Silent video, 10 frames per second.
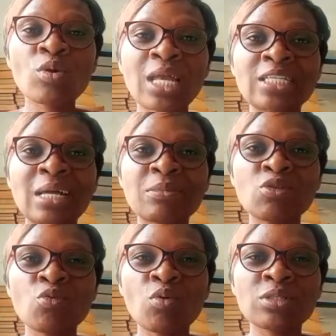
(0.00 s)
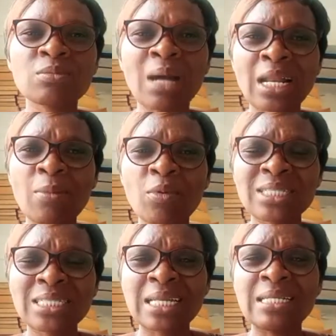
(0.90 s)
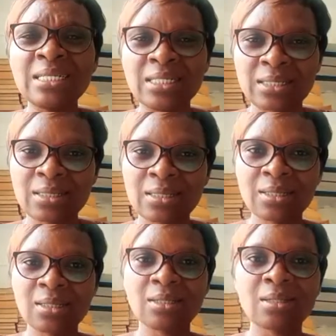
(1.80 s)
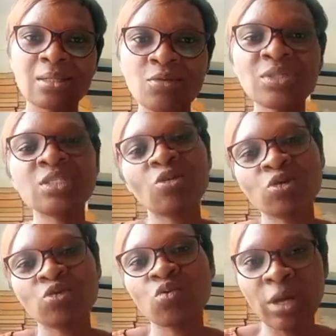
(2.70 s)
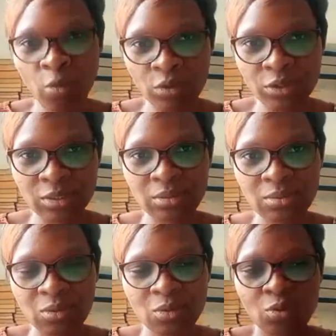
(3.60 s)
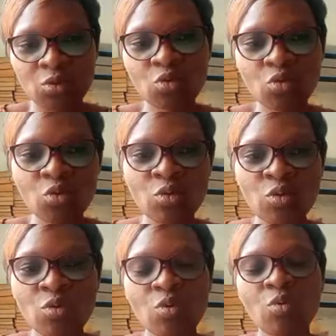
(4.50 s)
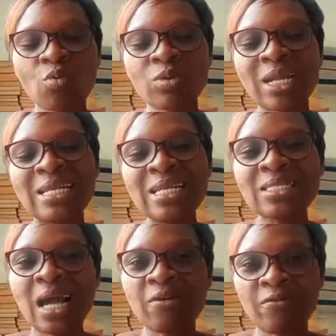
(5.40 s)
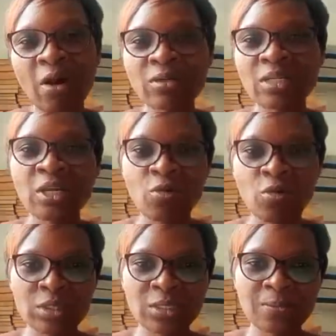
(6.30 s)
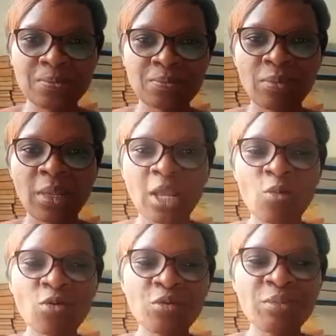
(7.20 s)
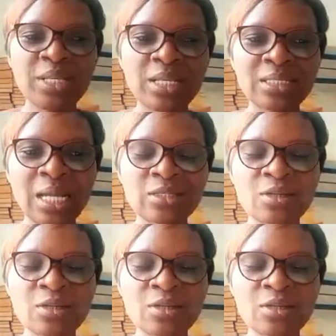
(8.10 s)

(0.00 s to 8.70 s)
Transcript: is something you want, but at that point it's a need, which is also a want. So the needs are found in a want. And what we mean is that